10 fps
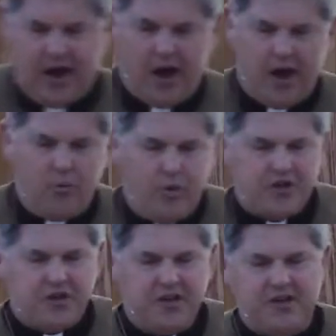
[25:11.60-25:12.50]
uh,
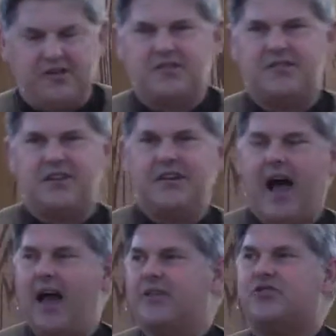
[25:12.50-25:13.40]
which is to
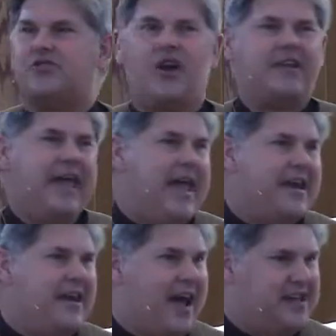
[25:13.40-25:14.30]
not start
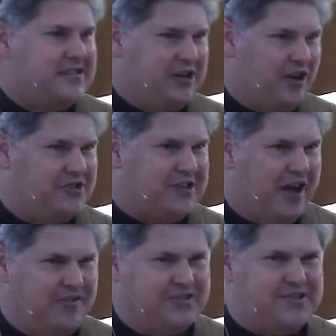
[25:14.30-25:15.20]
canonizing
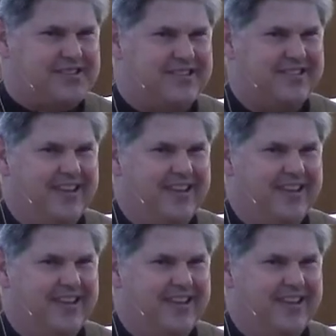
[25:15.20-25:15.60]
ourselves